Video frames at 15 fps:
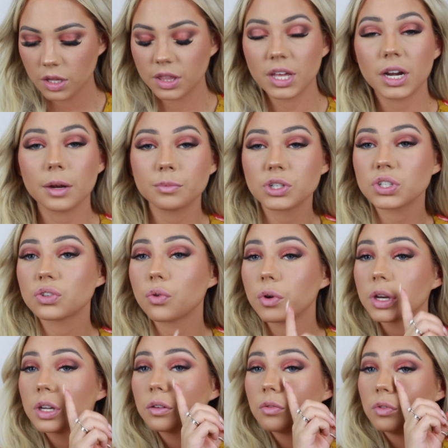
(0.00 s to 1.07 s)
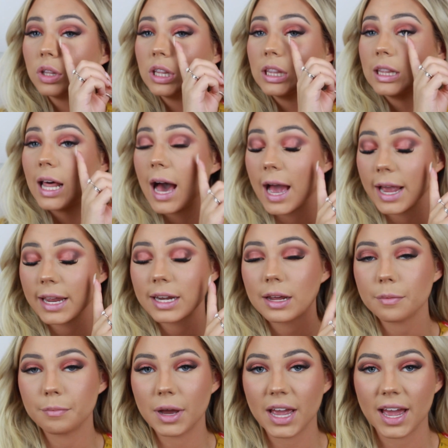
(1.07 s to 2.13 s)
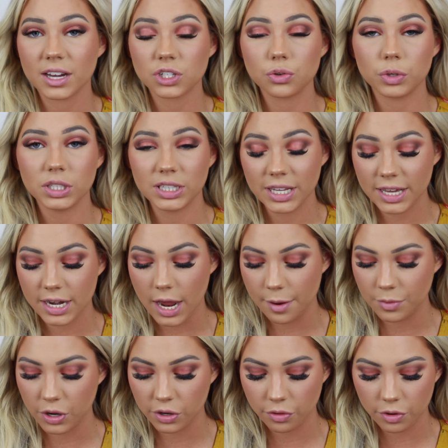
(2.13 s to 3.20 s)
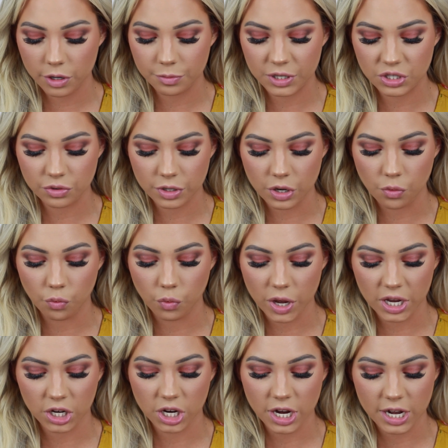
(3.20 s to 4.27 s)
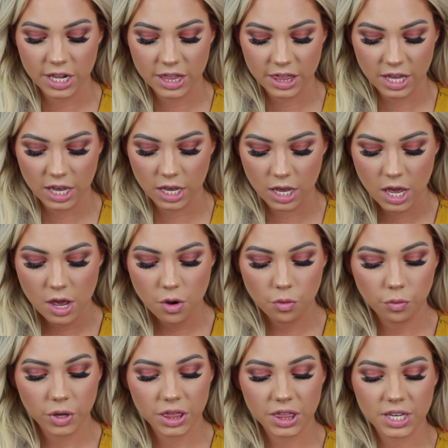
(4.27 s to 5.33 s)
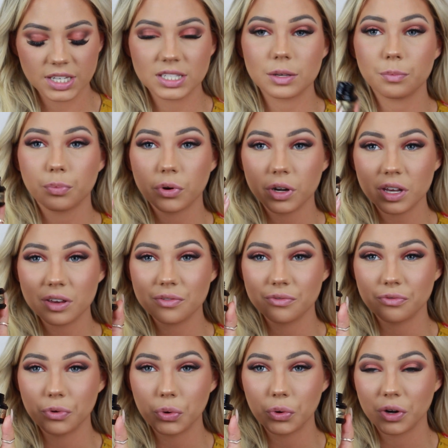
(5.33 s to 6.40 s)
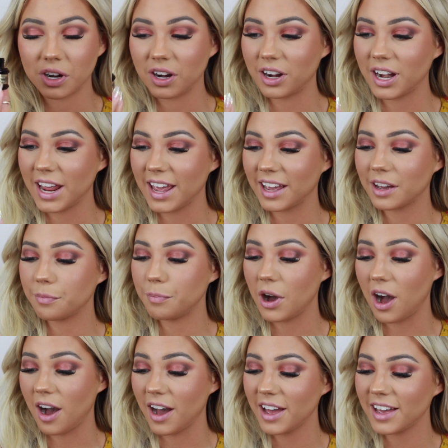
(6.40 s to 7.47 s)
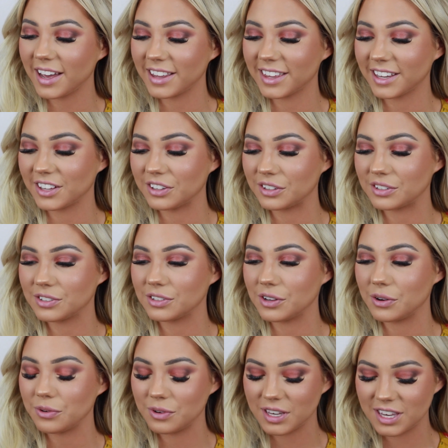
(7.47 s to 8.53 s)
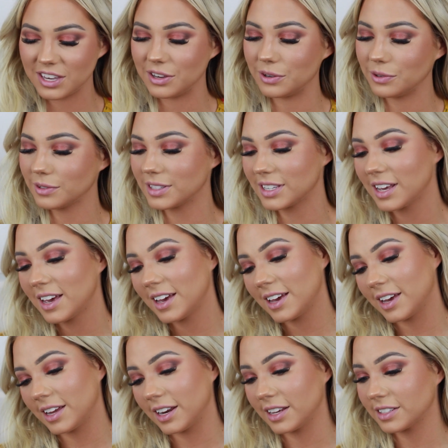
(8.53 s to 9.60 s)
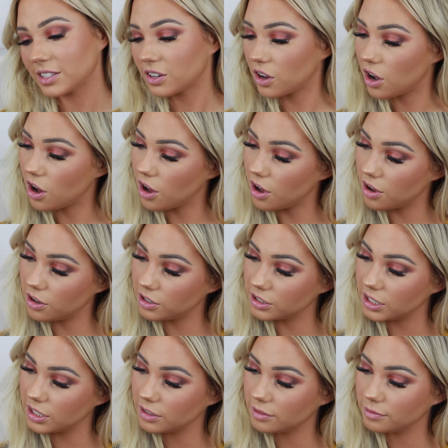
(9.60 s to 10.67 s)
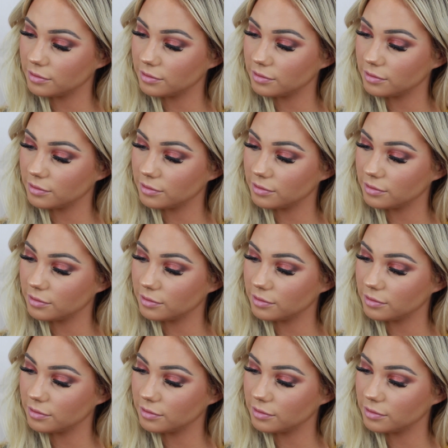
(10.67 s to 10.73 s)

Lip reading: Then I'm just going to line my actual lid. I'm not going to be doing a wing or anything with this pretty vulgar ink pot. I think it looks so cute. It is called